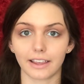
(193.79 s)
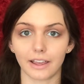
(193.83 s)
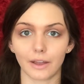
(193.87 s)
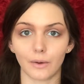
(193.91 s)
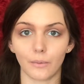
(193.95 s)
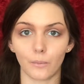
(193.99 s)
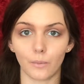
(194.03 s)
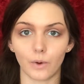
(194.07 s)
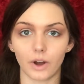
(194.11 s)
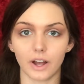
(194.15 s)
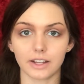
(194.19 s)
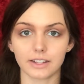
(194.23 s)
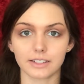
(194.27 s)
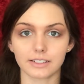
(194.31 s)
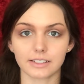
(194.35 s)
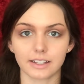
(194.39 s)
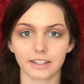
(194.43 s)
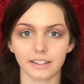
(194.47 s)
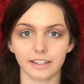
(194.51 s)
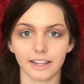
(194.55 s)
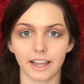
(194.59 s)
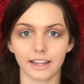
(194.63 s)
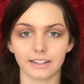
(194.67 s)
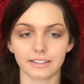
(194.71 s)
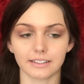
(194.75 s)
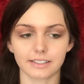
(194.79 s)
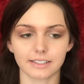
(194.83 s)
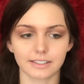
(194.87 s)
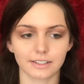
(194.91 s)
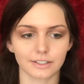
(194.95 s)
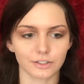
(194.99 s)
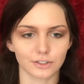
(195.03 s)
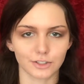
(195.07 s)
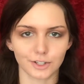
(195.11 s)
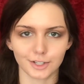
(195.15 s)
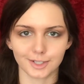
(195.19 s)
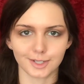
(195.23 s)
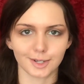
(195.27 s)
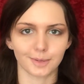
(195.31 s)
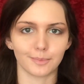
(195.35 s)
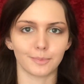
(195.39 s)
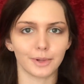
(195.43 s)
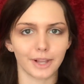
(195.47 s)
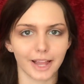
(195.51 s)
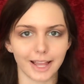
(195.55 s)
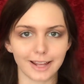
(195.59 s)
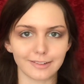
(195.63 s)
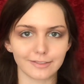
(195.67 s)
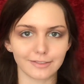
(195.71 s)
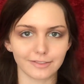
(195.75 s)
it was against just a
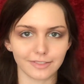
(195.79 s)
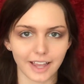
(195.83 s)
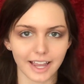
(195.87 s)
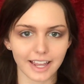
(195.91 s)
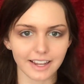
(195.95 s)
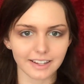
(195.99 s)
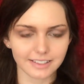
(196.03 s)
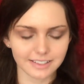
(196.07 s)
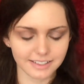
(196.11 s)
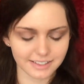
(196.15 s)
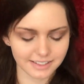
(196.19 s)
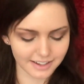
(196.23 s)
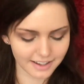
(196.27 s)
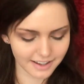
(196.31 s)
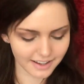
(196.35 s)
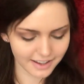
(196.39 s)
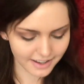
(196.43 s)
plain face.